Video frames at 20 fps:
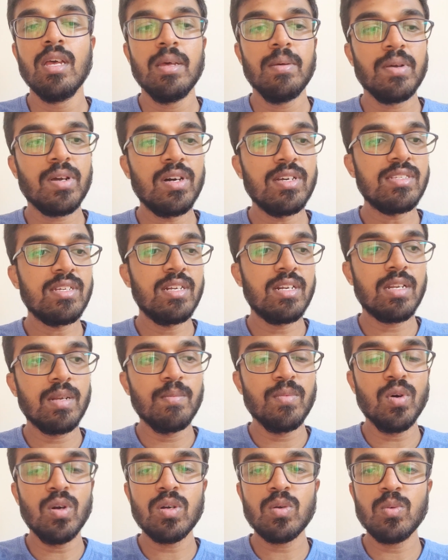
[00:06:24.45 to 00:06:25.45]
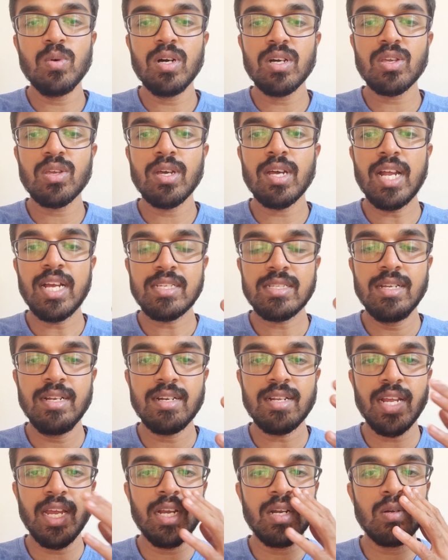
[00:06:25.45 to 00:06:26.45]
Because in remote work, you're actually
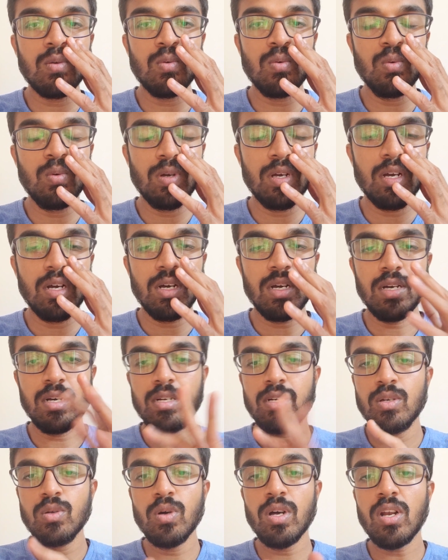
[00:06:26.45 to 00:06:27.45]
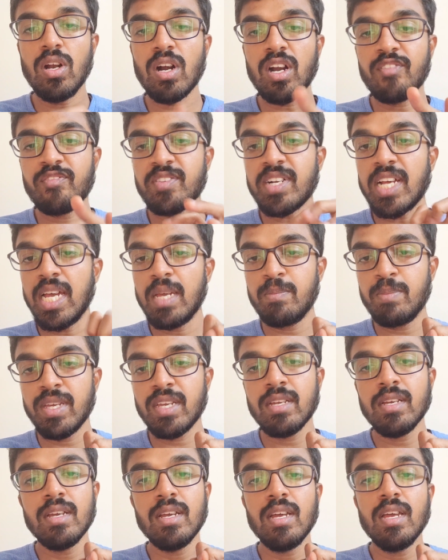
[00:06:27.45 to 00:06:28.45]
trying to do a lot of
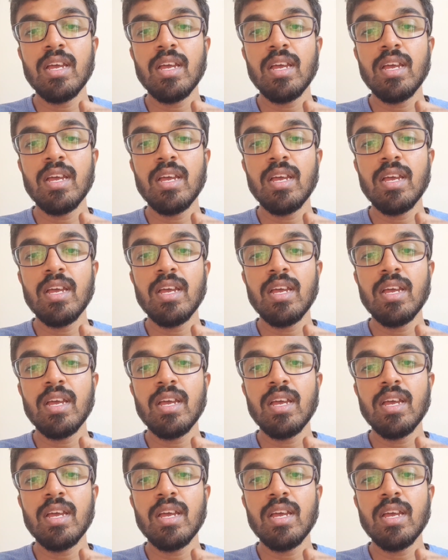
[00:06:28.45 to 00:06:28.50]
typing,